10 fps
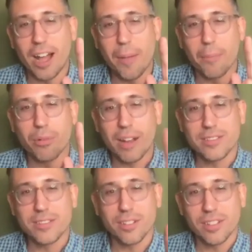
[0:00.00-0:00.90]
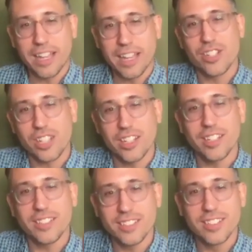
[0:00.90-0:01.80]
pretzel and
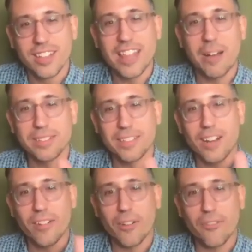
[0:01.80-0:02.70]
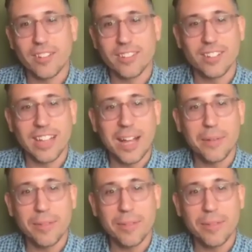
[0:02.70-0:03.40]
cheese. That was kind of our fun little hobby.